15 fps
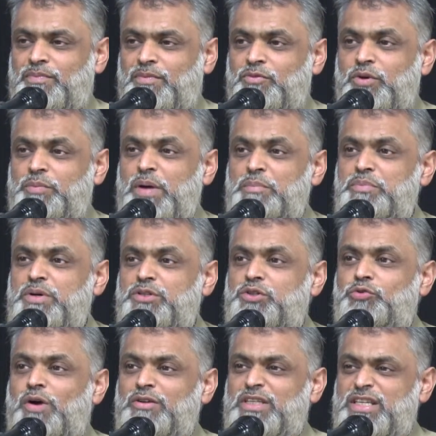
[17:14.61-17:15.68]
remembered
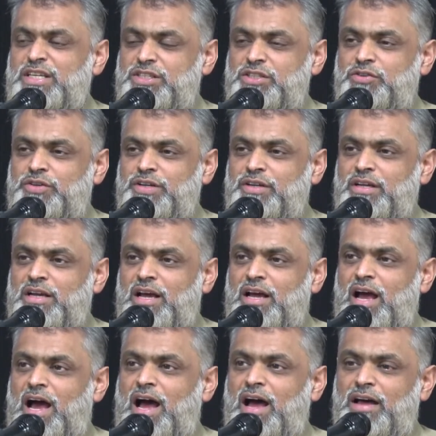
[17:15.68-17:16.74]
throughout history
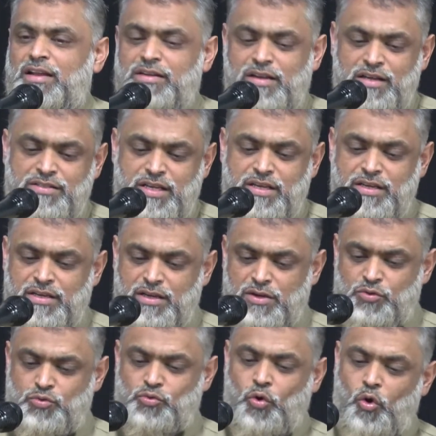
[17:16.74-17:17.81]
and as a
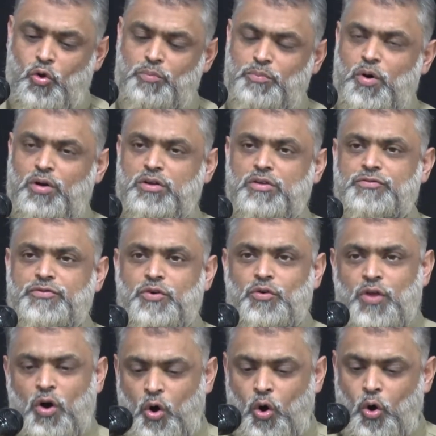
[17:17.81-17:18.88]
role model for
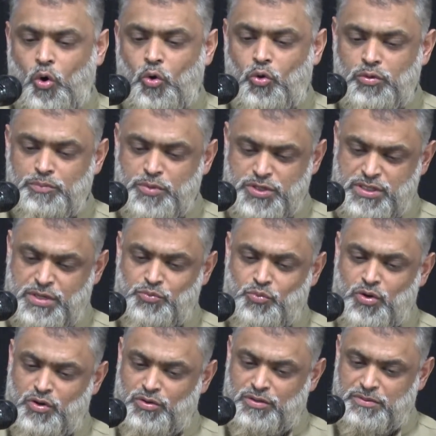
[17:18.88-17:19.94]
the whole Muslim
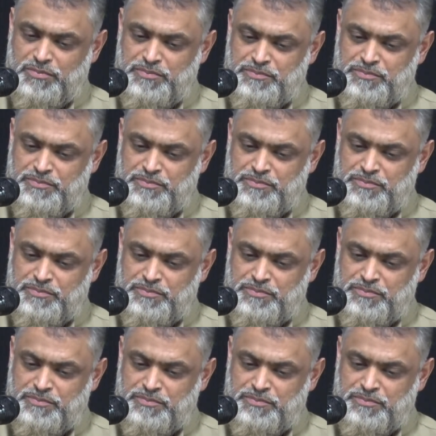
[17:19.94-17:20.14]
world.